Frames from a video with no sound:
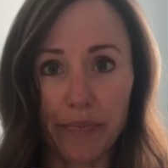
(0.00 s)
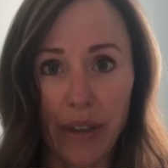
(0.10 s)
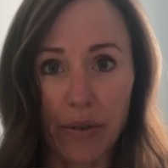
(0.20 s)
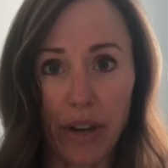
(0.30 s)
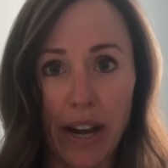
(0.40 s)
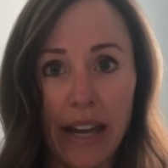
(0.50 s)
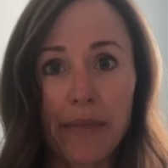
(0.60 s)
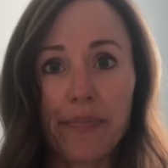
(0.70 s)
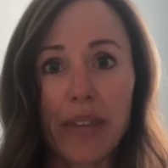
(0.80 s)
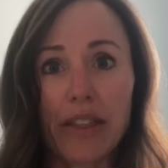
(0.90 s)
Okay,
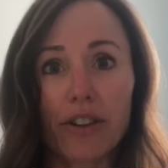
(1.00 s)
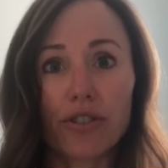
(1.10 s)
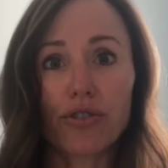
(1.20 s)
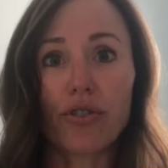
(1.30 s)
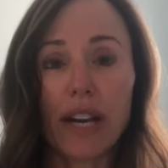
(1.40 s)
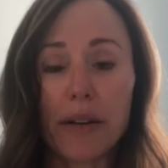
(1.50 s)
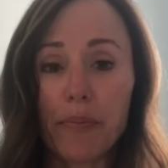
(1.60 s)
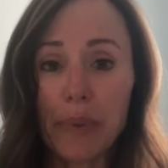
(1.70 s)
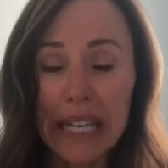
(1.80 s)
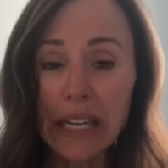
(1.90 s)
then there's grade
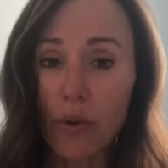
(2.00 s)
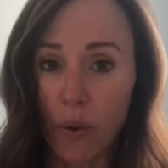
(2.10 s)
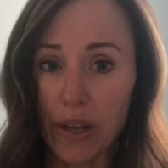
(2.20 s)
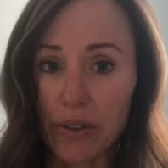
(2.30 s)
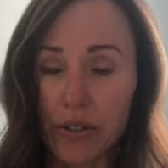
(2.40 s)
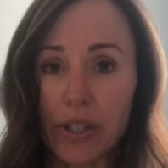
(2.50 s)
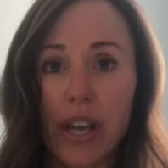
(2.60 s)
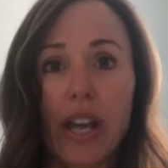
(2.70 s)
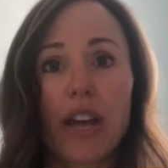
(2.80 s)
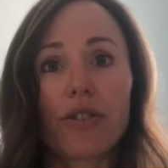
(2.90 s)
B oils.
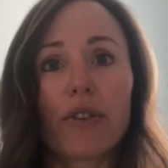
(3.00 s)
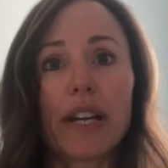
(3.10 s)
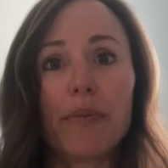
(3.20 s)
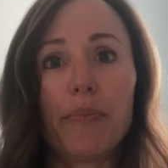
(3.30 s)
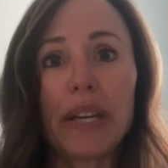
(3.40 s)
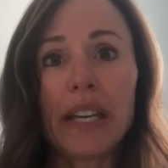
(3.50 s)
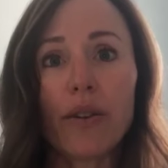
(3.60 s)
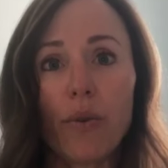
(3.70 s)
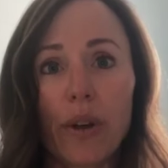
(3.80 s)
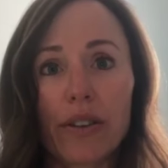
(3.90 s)
Grade B
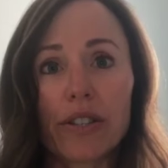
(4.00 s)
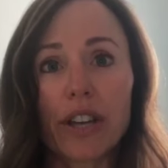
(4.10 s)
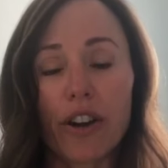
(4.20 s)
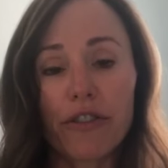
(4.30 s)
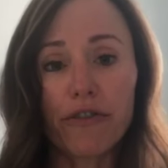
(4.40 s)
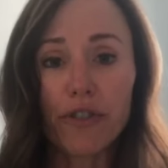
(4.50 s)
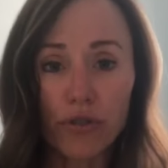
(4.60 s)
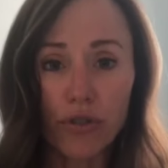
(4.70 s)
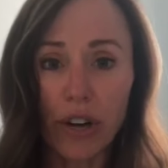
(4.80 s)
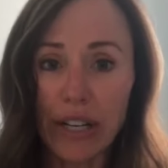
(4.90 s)
oils are
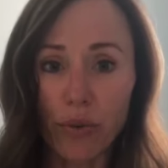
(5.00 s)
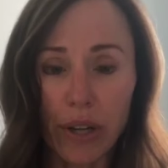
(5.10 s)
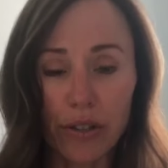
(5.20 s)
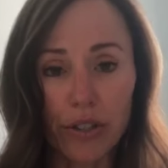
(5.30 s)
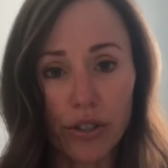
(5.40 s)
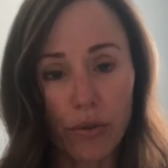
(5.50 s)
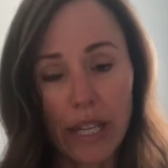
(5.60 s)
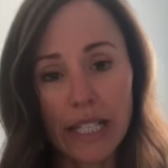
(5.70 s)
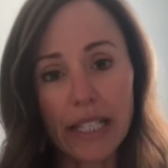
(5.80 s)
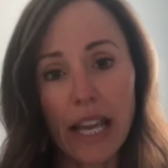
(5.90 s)
food grade oils. So
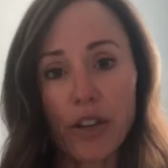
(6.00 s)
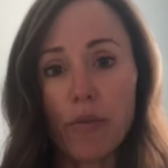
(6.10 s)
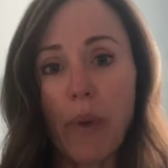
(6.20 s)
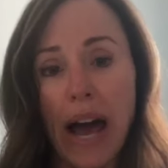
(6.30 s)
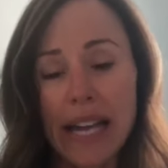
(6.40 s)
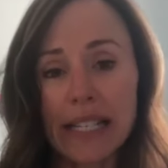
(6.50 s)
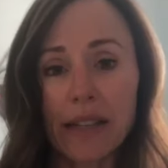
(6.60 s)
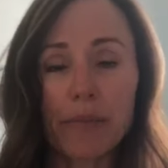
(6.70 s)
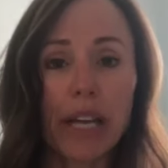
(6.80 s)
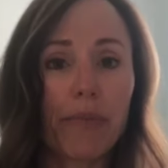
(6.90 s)
let's say you buy
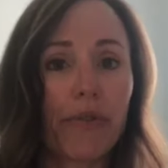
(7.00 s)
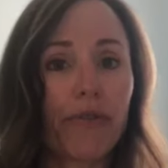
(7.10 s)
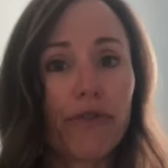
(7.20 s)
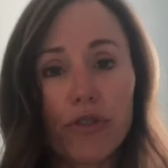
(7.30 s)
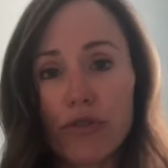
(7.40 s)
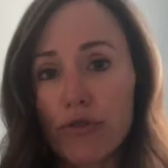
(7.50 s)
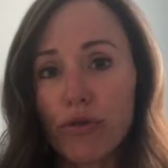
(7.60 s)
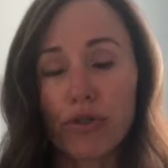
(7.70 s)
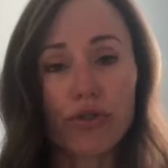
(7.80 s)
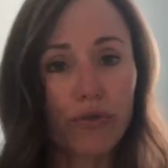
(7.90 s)
some type of food
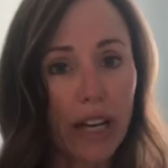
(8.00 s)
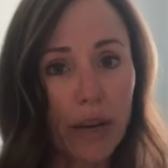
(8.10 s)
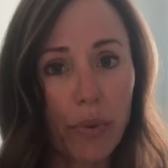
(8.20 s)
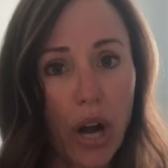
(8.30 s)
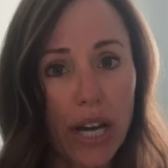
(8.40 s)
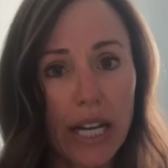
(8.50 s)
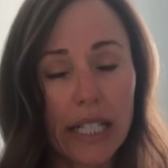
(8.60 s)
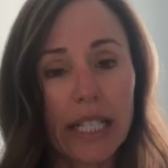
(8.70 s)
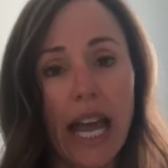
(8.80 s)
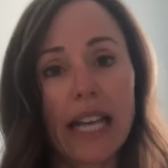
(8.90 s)
or drink
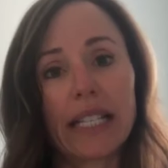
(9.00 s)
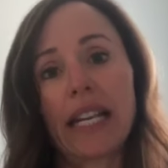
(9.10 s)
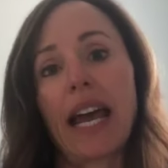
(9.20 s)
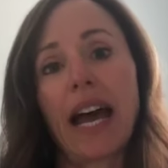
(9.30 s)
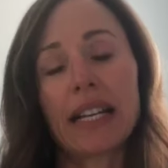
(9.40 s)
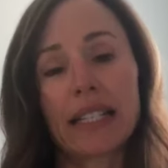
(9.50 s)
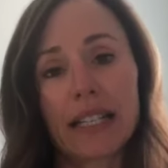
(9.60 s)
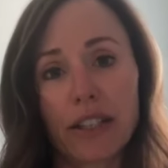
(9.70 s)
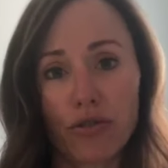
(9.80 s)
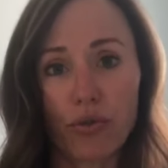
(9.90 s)
product and it has
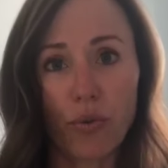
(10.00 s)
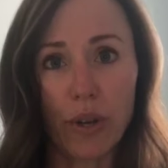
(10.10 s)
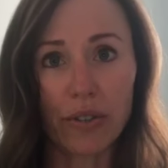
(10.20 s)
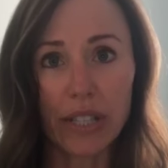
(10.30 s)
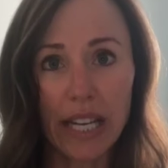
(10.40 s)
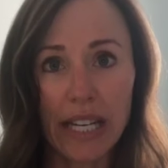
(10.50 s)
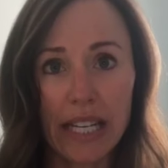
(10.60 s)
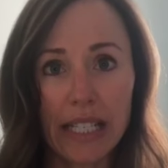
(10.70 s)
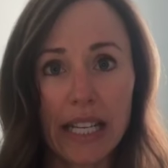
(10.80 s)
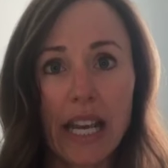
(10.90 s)
essential oils in
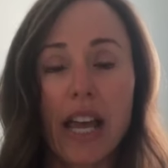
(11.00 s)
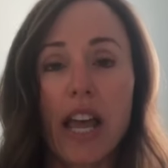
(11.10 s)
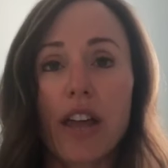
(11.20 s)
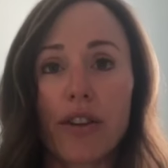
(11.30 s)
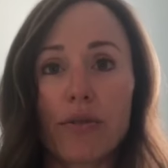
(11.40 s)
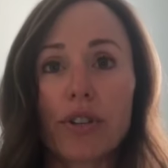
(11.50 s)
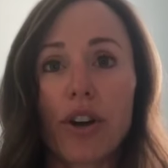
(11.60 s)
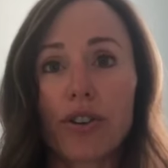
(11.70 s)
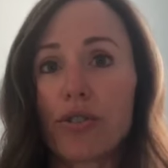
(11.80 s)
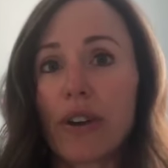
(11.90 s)
it. Those are
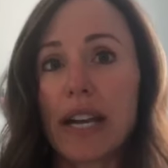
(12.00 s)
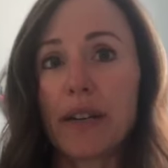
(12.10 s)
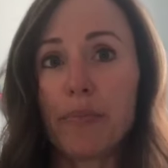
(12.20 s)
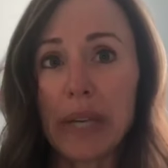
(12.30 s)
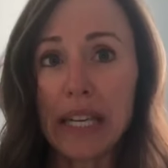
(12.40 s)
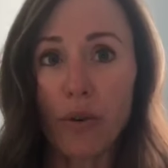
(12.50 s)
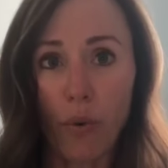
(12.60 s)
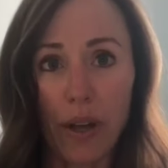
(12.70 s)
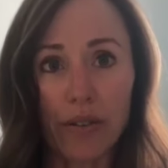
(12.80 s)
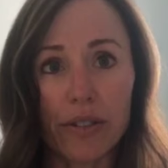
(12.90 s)
grade B
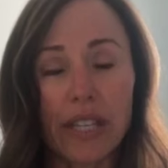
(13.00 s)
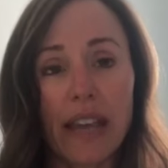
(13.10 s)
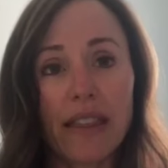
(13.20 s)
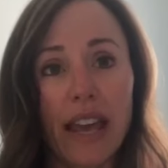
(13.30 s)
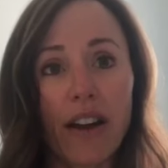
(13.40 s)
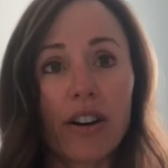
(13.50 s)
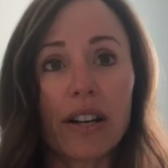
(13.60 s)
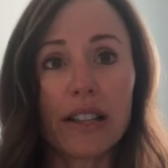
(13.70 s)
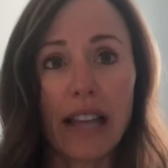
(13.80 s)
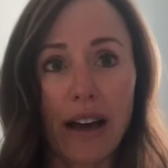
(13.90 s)
oils, and they are
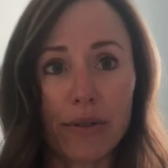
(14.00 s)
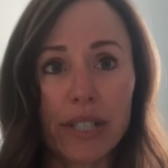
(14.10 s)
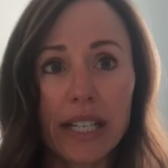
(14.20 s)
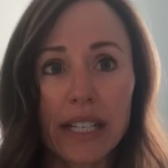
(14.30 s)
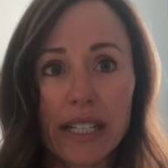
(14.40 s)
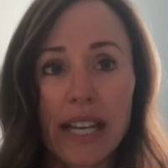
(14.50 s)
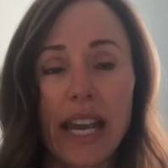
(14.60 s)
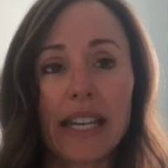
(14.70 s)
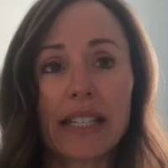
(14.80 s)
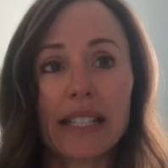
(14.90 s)
allowed to
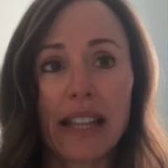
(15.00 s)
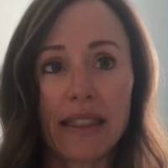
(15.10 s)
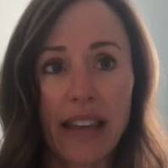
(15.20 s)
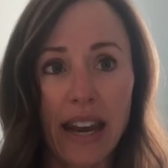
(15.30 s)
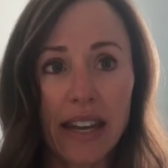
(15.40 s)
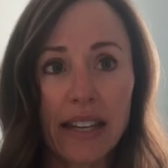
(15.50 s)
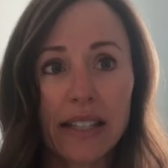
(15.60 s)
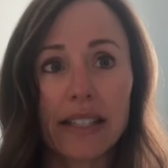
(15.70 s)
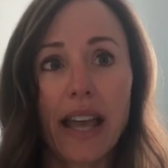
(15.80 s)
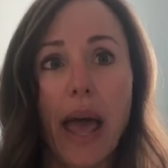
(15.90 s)
contain
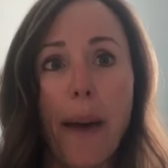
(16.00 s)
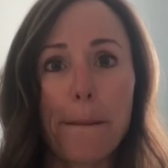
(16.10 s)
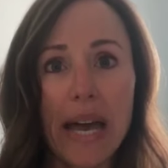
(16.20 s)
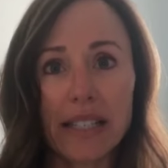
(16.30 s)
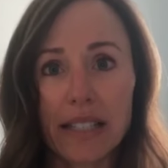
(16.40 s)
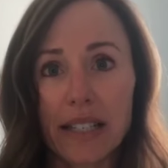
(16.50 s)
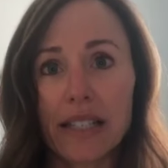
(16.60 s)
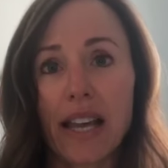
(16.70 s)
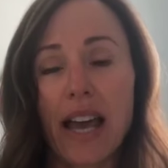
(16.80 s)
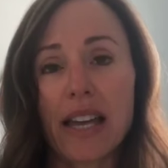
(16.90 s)
synthetics,
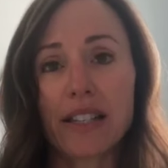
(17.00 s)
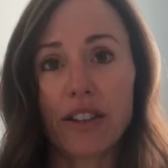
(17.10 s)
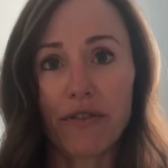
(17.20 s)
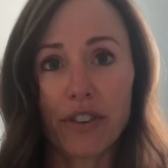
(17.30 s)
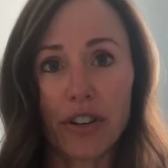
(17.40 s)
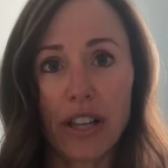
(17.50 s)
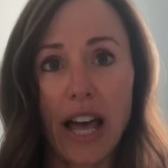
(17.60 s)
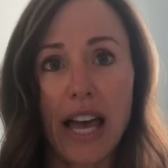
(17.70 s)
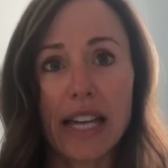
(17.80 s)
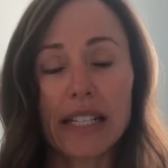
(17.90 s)
pesticides,
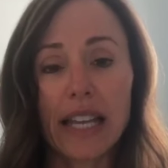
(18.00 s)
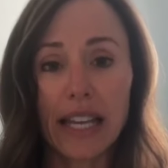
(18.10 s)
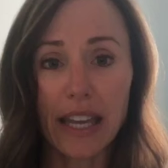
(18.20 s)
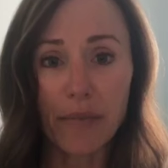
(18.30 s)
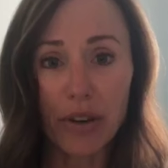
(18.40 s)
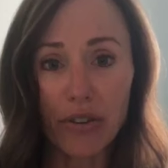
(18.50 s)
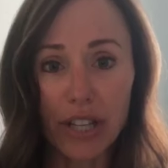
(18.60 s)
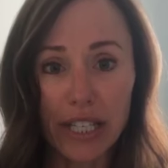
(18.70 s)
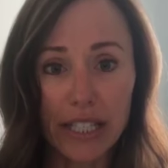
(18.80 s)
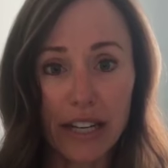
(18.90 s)
fertilize, chemical
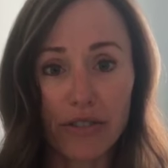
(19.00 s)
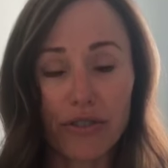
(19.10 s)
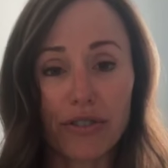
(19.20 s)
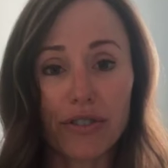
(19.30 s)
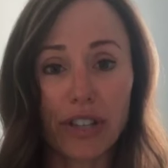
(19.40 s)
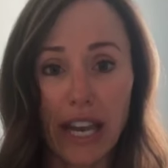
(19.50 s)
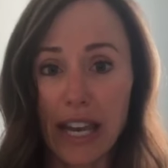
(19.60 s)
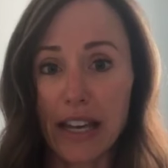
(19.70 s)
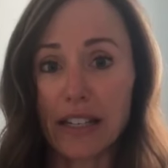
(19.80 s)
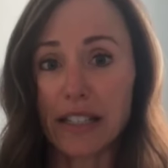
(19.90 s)
extenders,
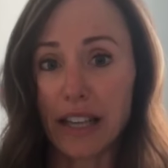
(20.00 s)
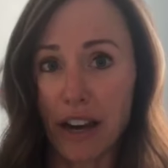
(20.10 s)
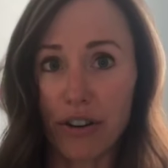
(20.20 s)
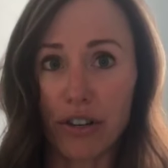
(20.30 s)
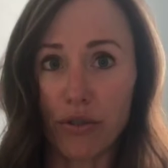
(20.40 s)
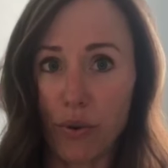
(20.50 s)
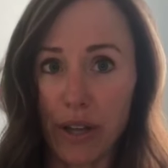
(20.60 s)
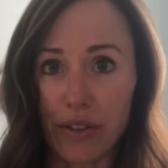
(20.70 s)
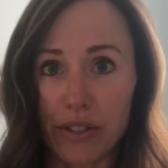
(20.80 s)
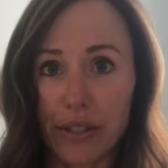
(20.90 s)
and carrier
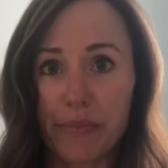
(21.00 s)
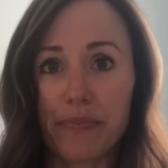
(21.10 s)
oils.